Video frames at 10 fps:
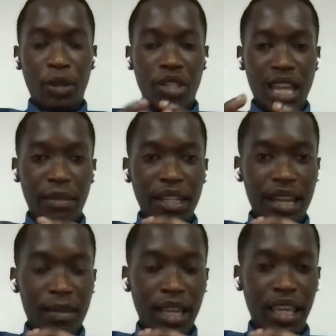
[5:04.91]
Because time
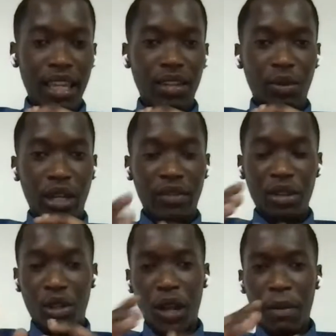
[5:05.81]
and time again,
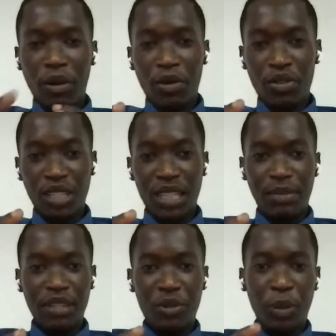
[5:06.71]
whenever you talk about
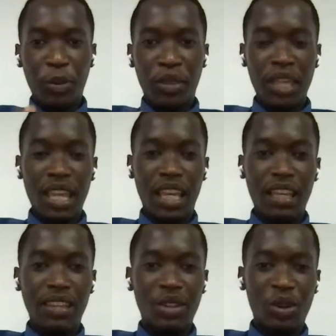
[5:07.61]
contraceptives, people think,